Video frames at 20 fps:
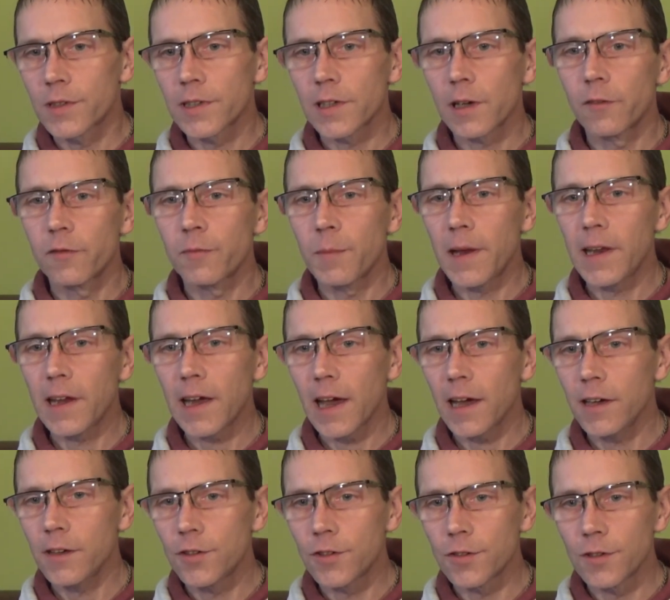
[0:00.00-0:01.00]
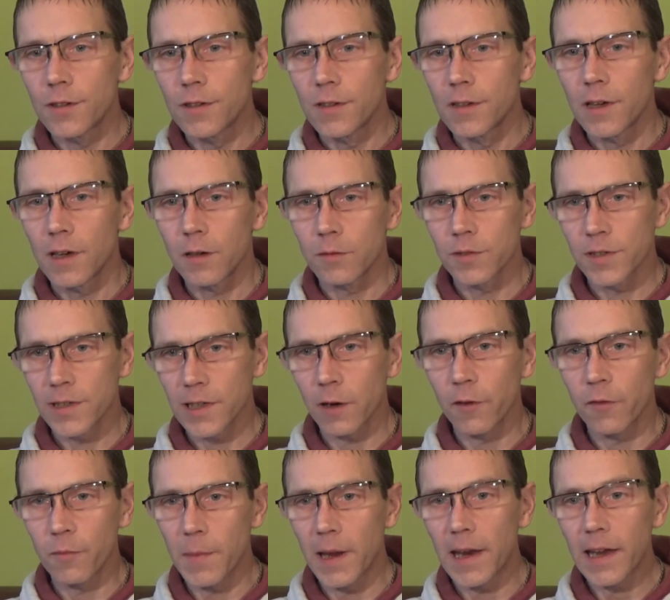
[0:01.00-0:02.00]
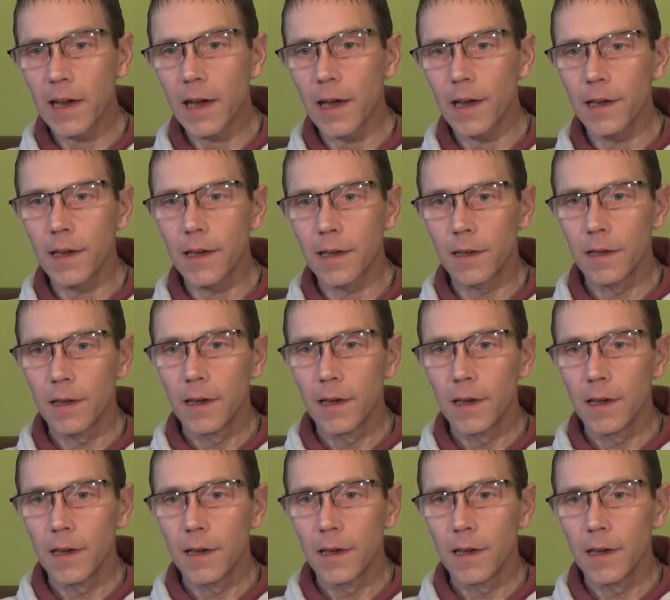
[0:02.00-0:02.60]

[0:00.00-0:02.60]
self-medication. I was self-medicating